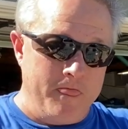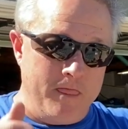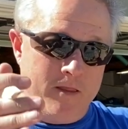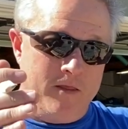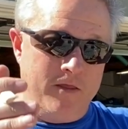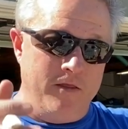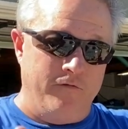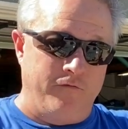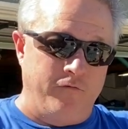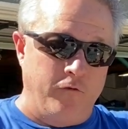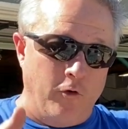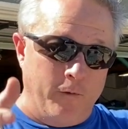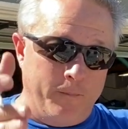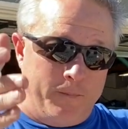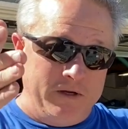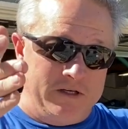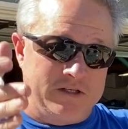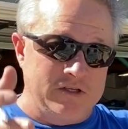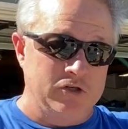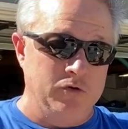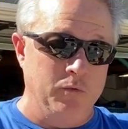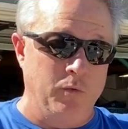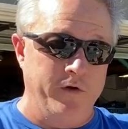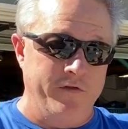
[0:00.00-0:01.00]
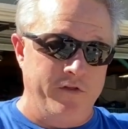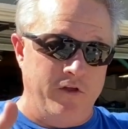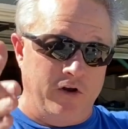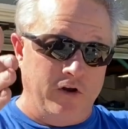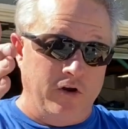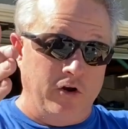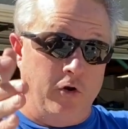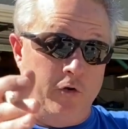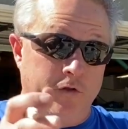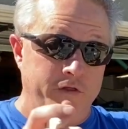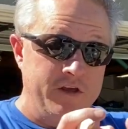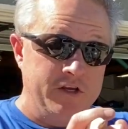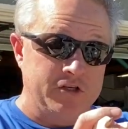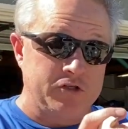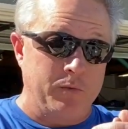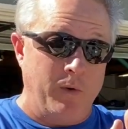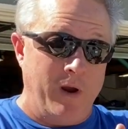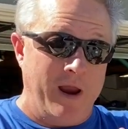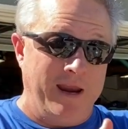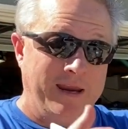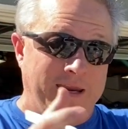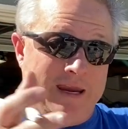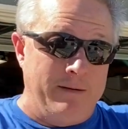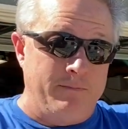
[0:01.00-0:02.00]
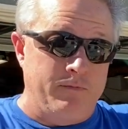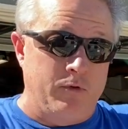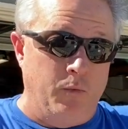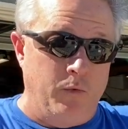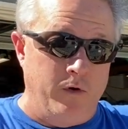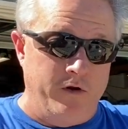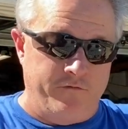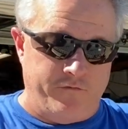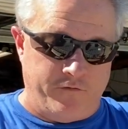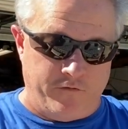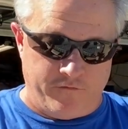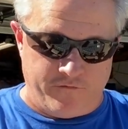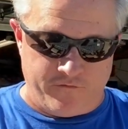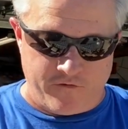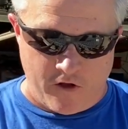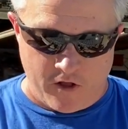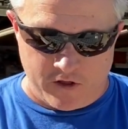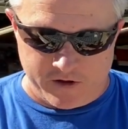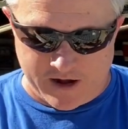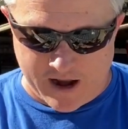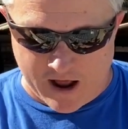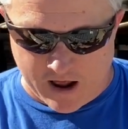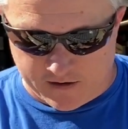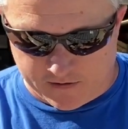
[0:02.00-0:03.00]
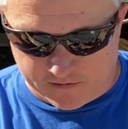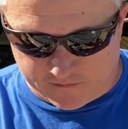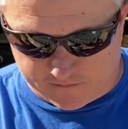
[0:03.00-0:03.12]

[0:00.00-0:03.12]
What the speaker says: the 4 pieces of wood that are gonna go this way, keep the wood from falling out of the